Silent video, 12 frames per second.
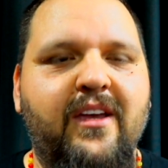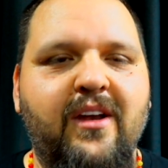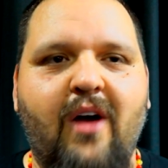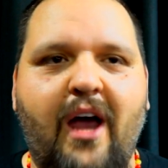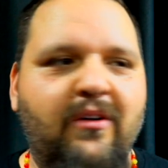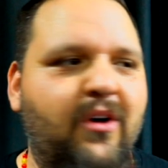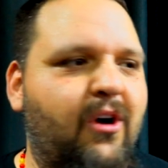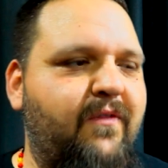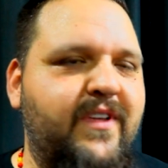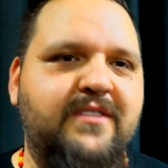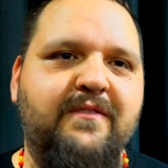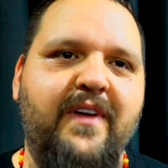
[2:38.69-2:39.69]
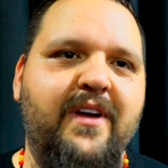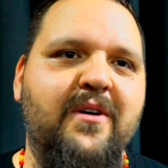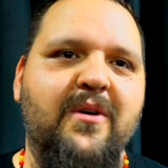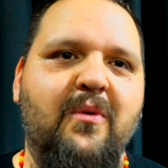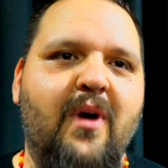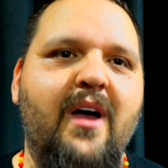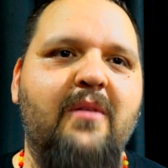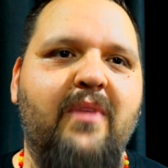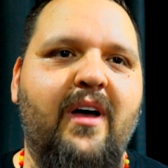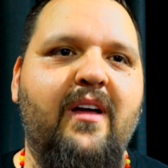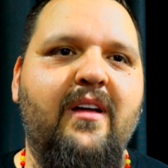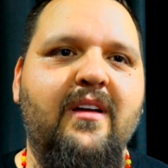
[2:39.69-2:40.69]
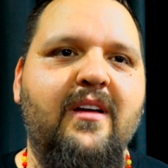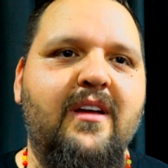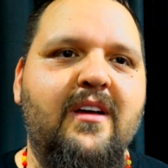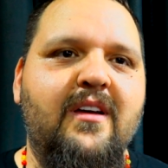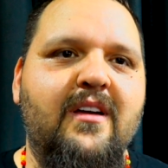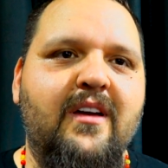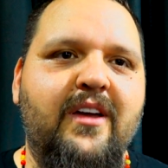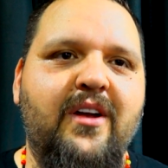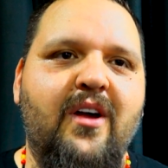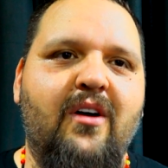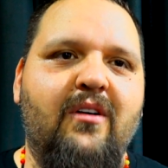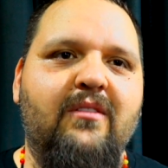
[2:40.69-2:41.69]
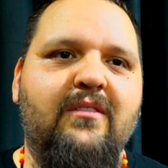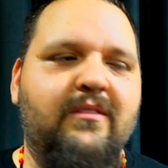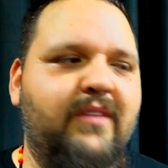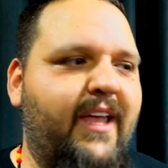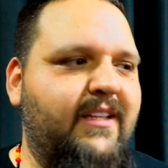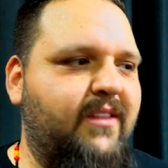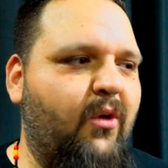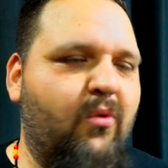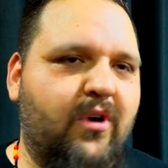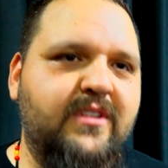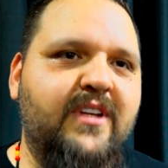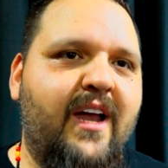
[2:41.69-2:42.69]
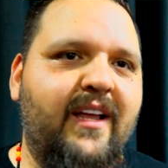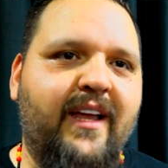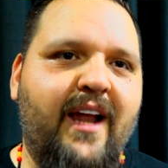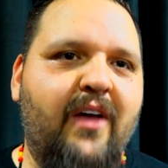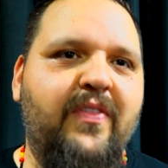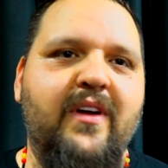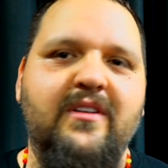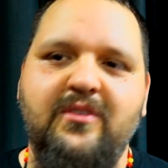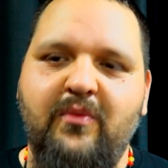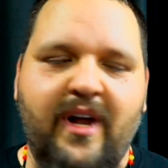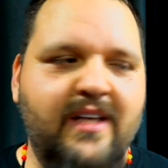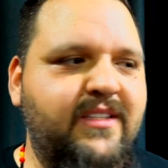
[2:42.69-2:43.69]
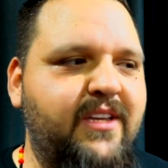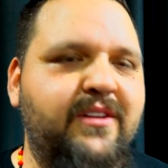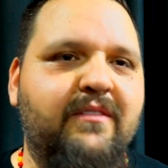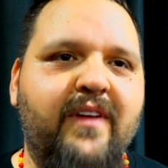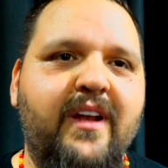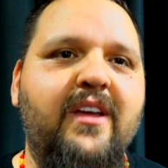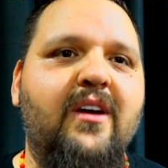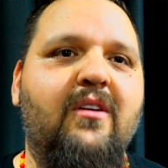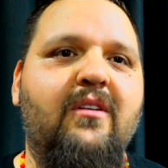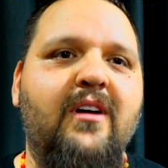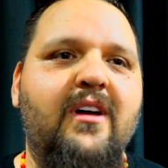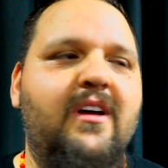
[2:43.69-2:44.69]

You know, I don't know if it's fear or what, but, you know, it's, the word's got to get out there. So when I seen your video,